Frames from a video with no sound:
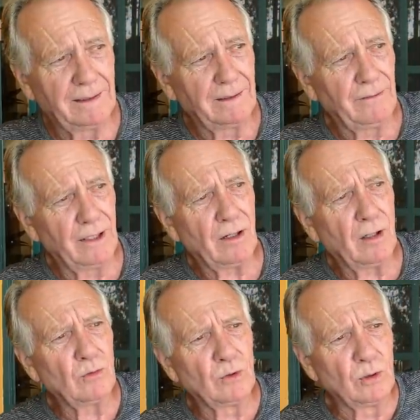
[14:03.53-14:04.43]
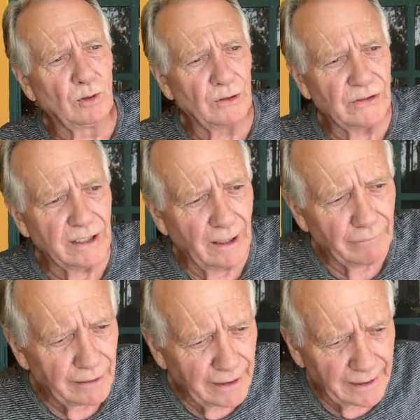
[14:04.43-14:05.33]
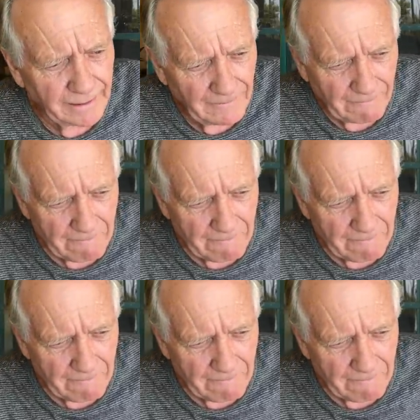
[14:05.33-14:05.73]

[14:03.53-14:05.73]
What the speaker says: There are rules governing